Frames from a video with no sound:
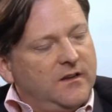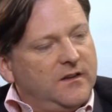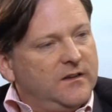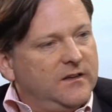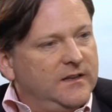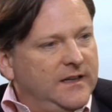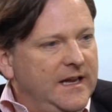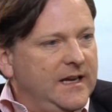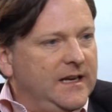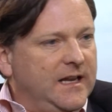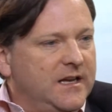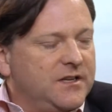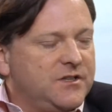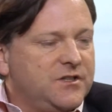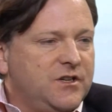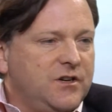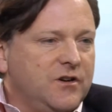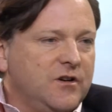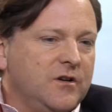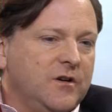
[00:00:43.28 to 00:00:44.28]
late
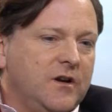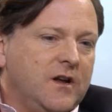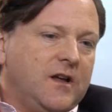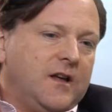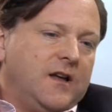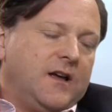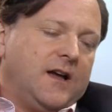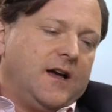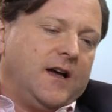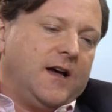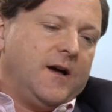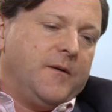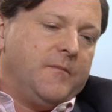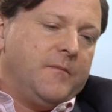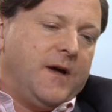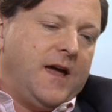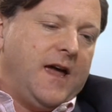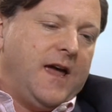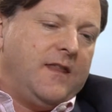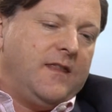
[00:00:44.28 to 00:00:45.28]
last year.
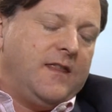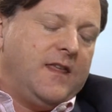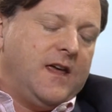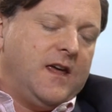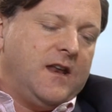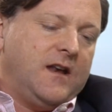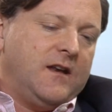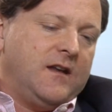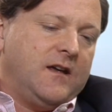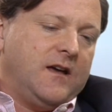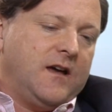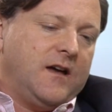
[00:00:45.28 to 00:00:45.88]
And then